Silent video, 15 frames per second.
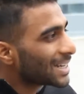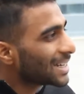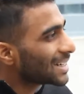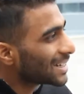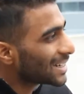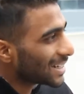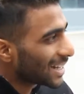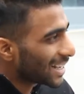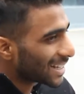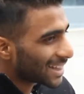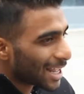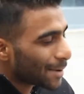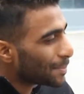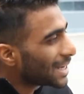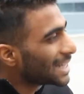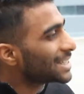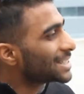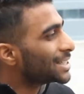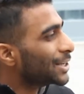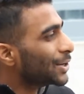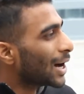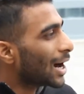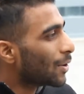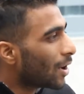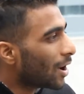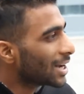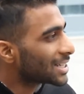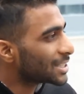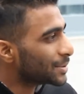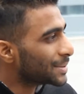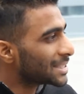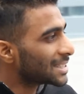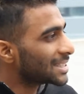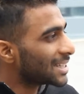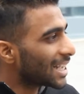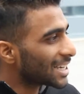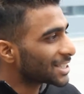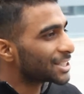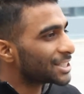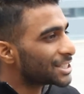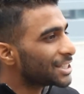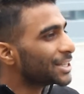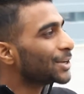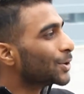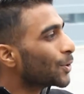what like that means to you. How awesome is it to actually see